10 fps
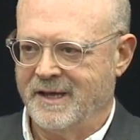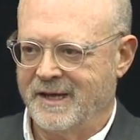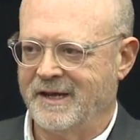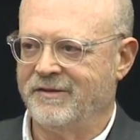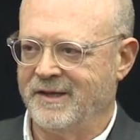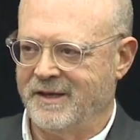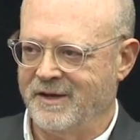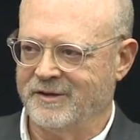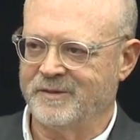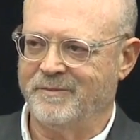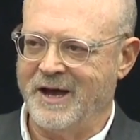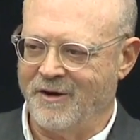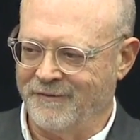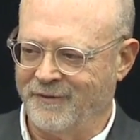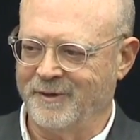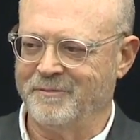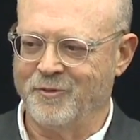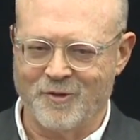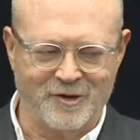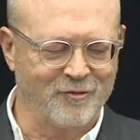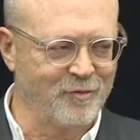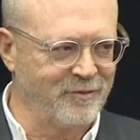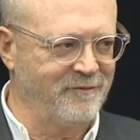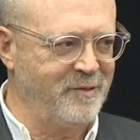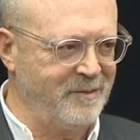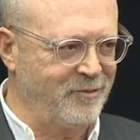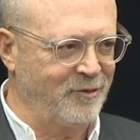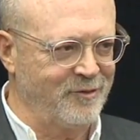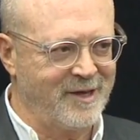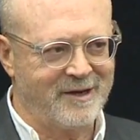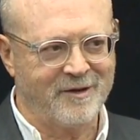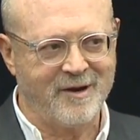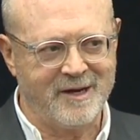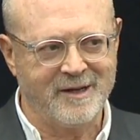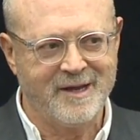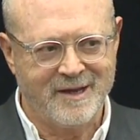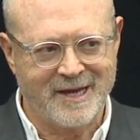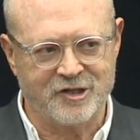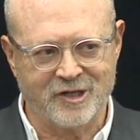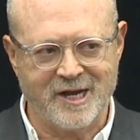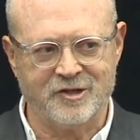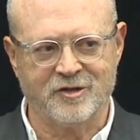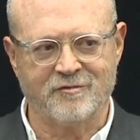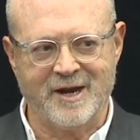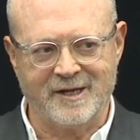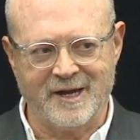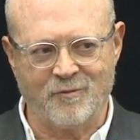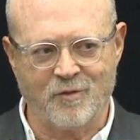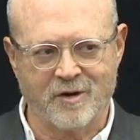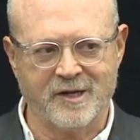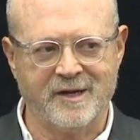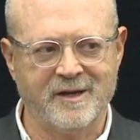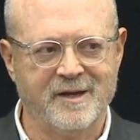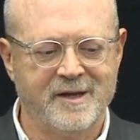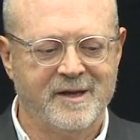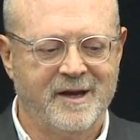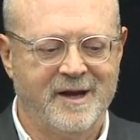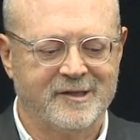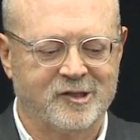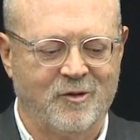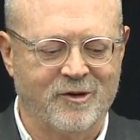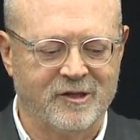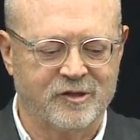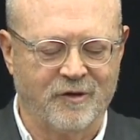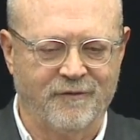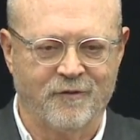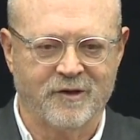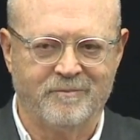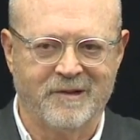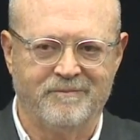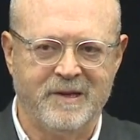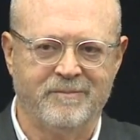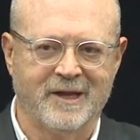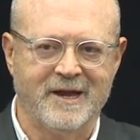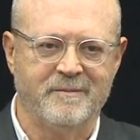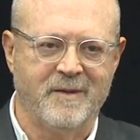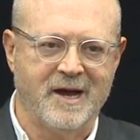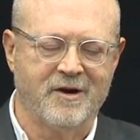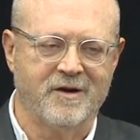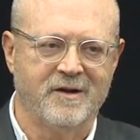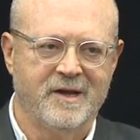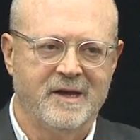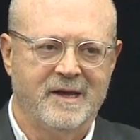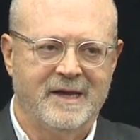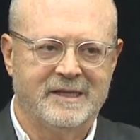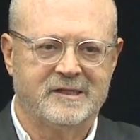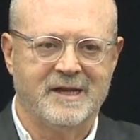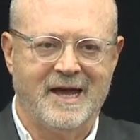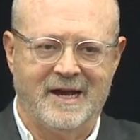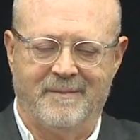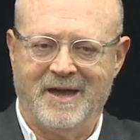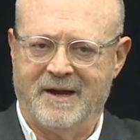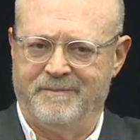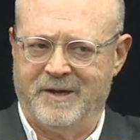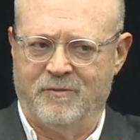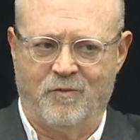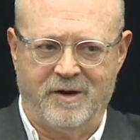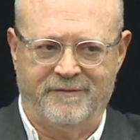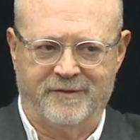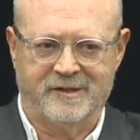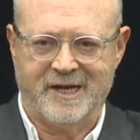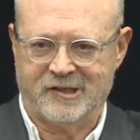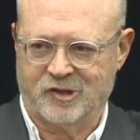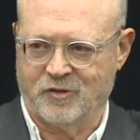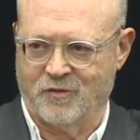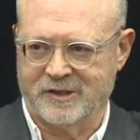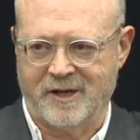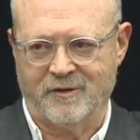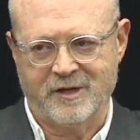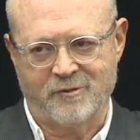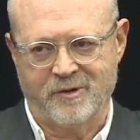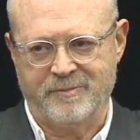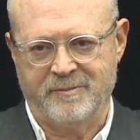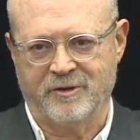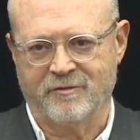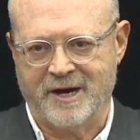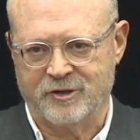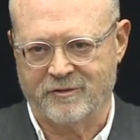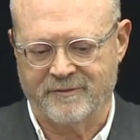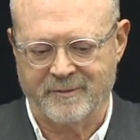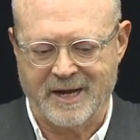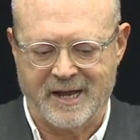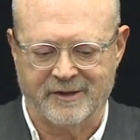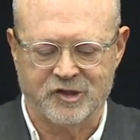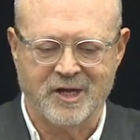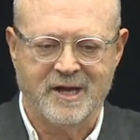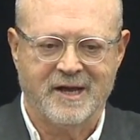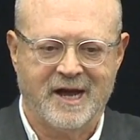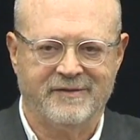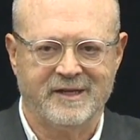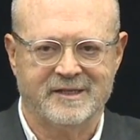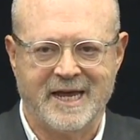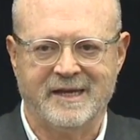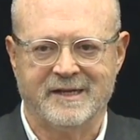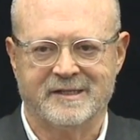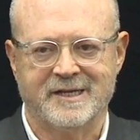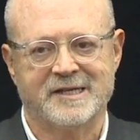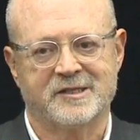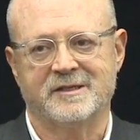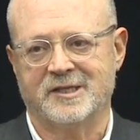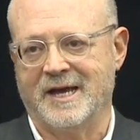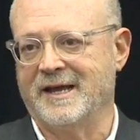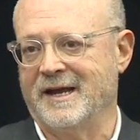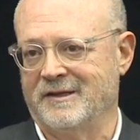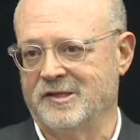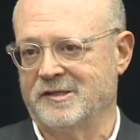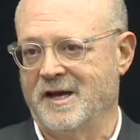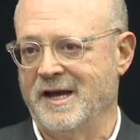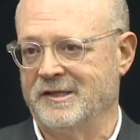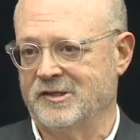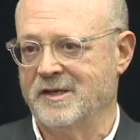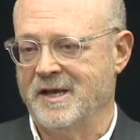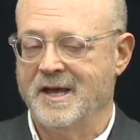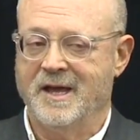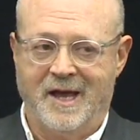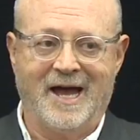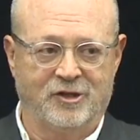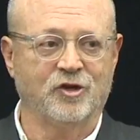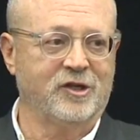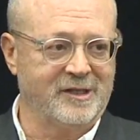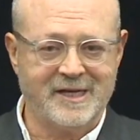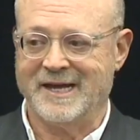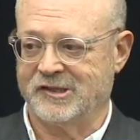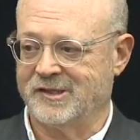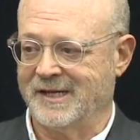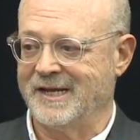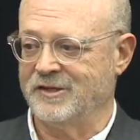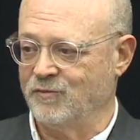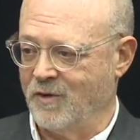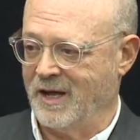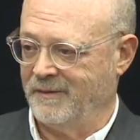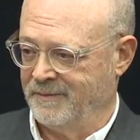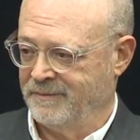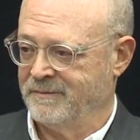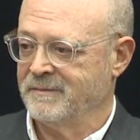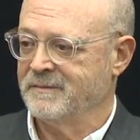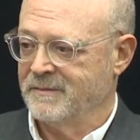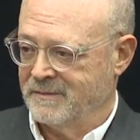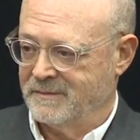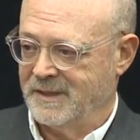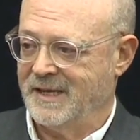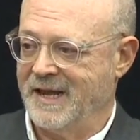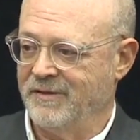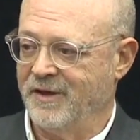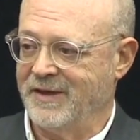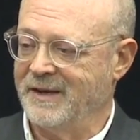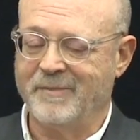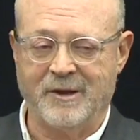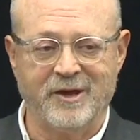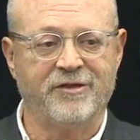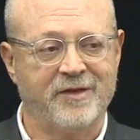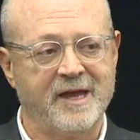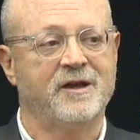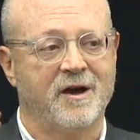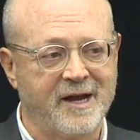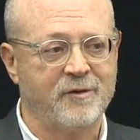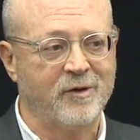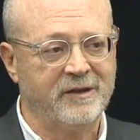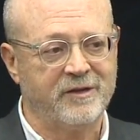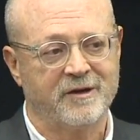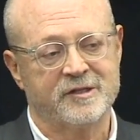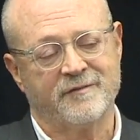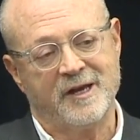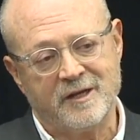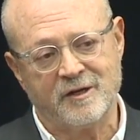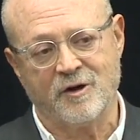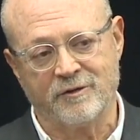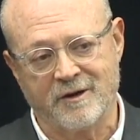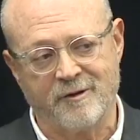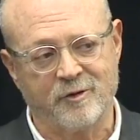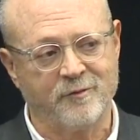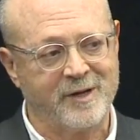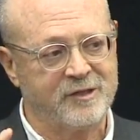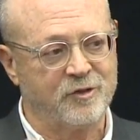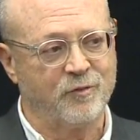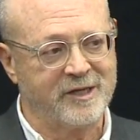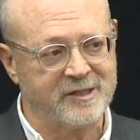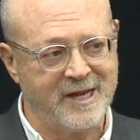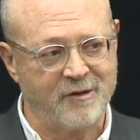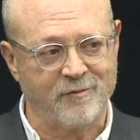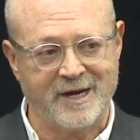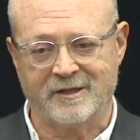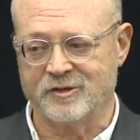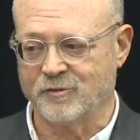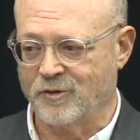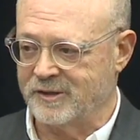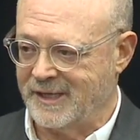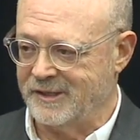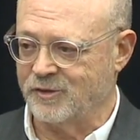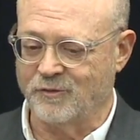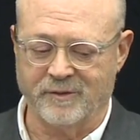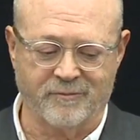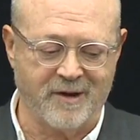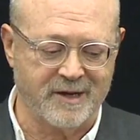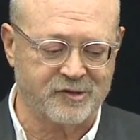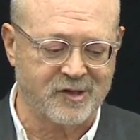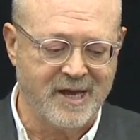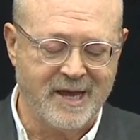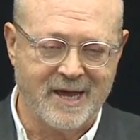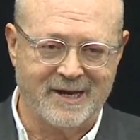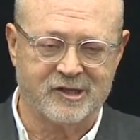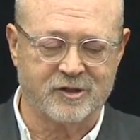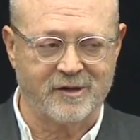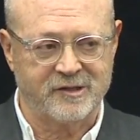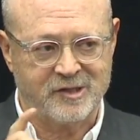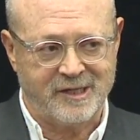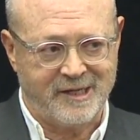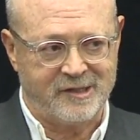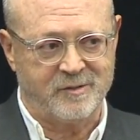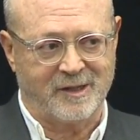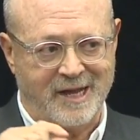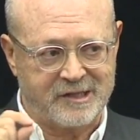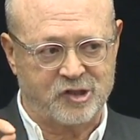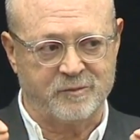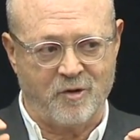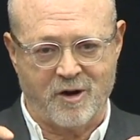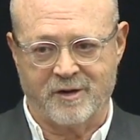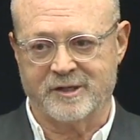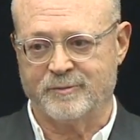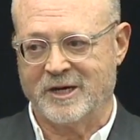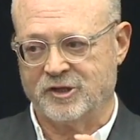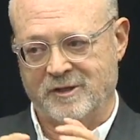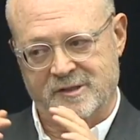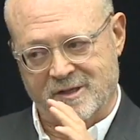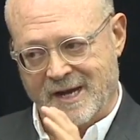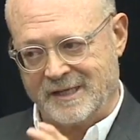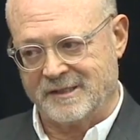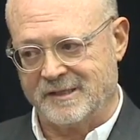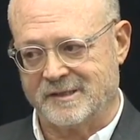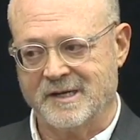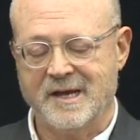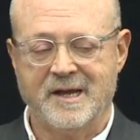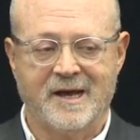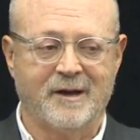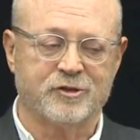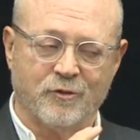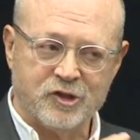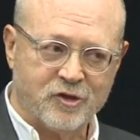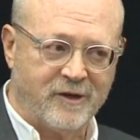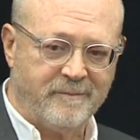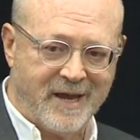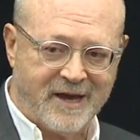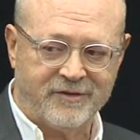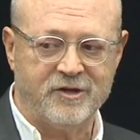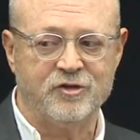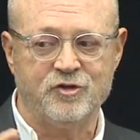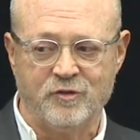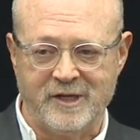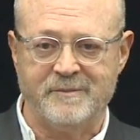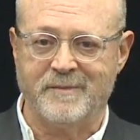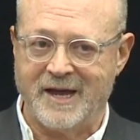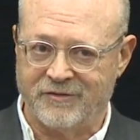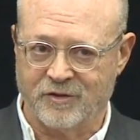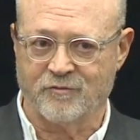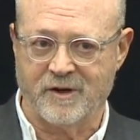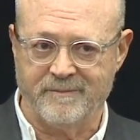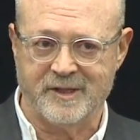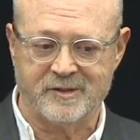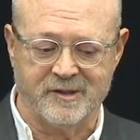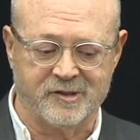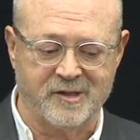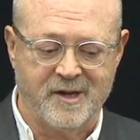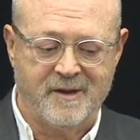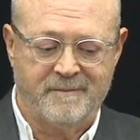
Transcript: And I think here is a powerful, important group of people who get a great education, great networking, uh, so on and so forth. But people I admire, it's not, and I'm not a big one for test scores. I don't care where people graduate from college. I think taking a test, and see, I got into science. I took a test and I did well. It had nothing. And by the way, thank God I went there because if I didn't go there, I would have went to what is now ranked as the worst high school in the Bronx. And I started to see kids a lot smarter, especially the scientists. I was always good in math, and you do need math to run a business.